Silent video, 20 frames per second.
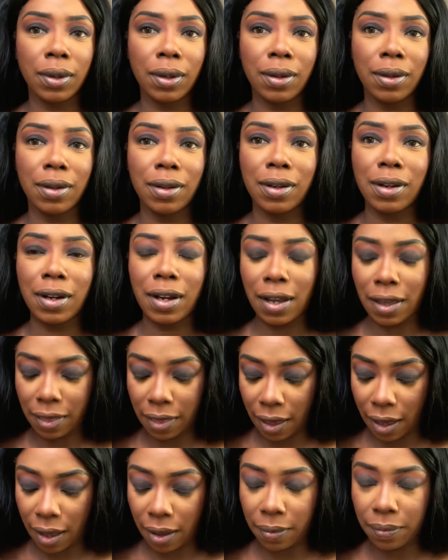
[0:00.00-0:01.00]
Look at
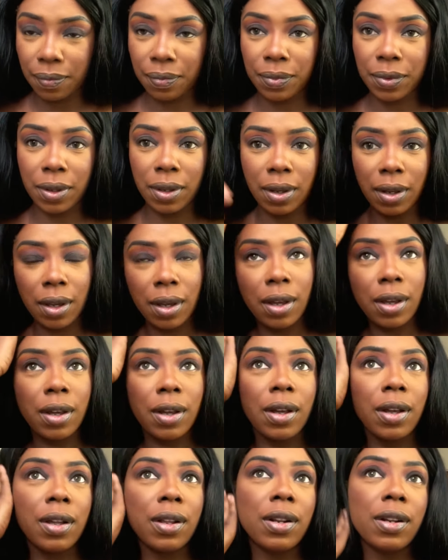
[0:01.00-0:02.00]
that.
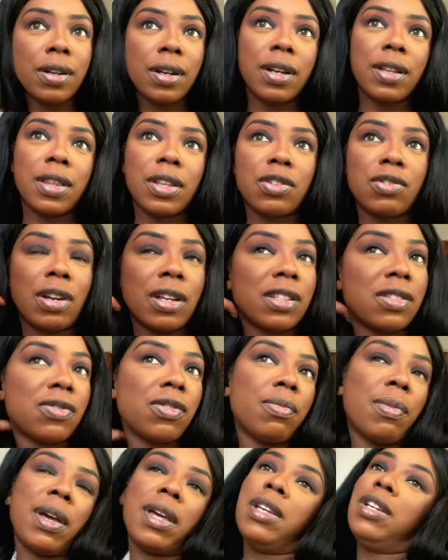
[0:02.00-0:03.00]
Look at the
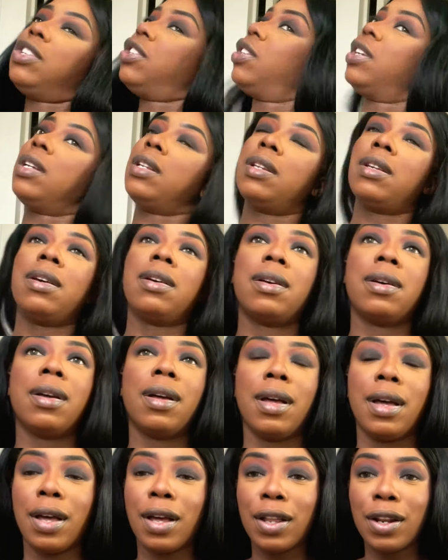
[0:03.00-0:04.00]
transformation.
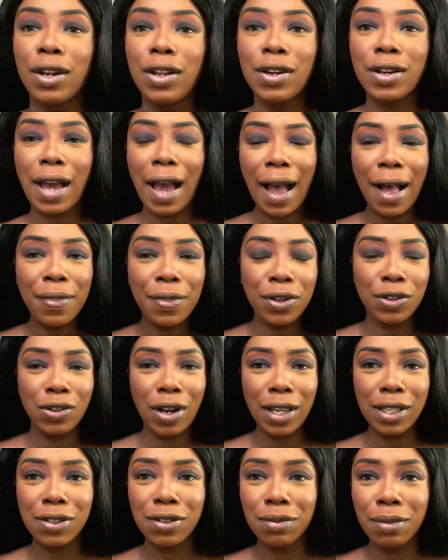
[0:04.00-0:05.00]
Look at the
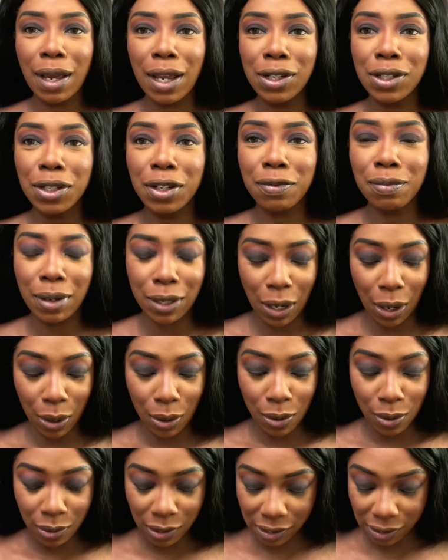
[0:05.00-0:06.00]
transformation of my
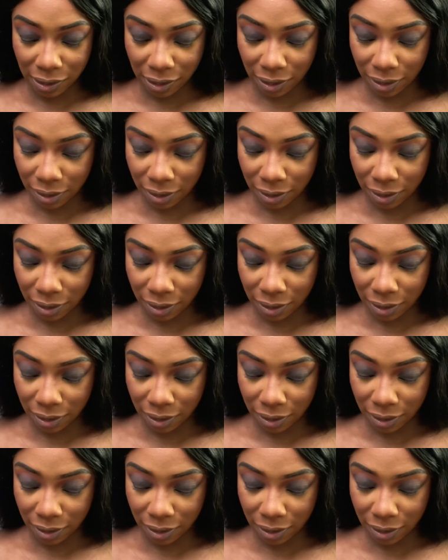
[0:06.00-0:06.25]
nose.